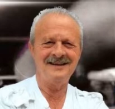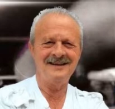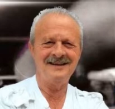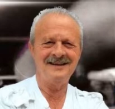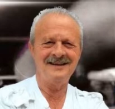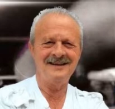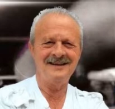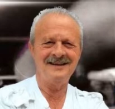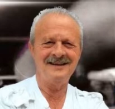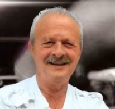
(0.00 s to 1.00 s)

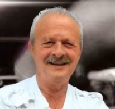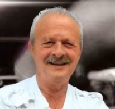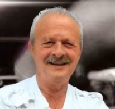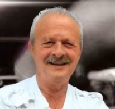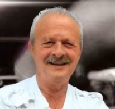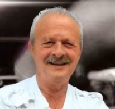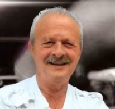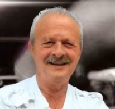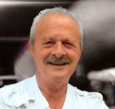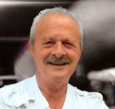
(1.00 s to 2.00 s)

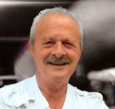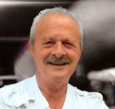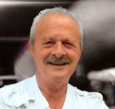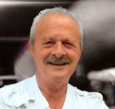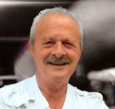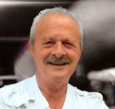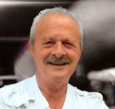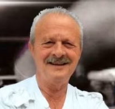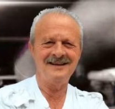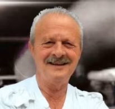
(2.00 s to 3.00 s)

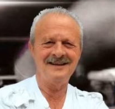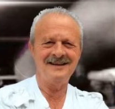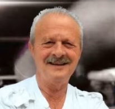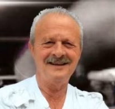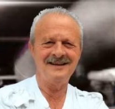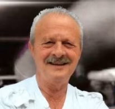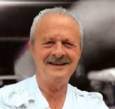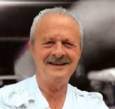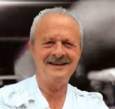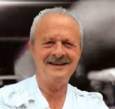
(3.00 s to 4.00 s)

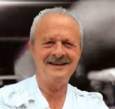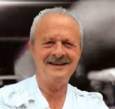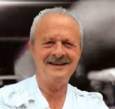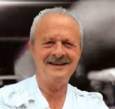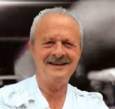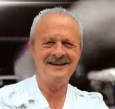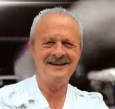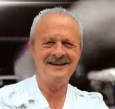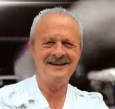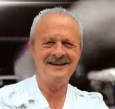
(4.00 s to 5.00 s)

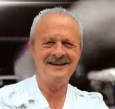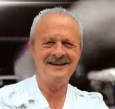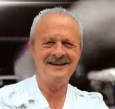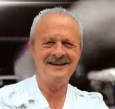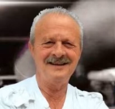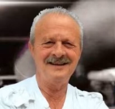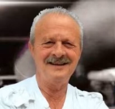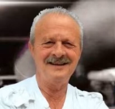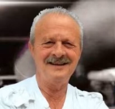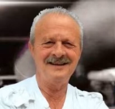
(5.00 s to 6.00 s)

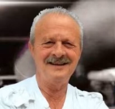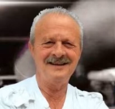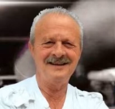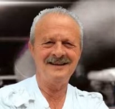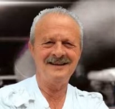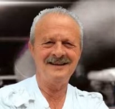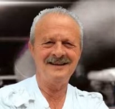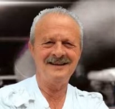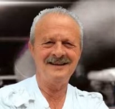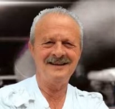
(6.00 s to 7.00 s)

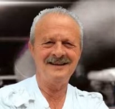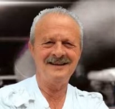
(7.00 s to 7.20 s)
The face doesn't move, so there is nothing to read.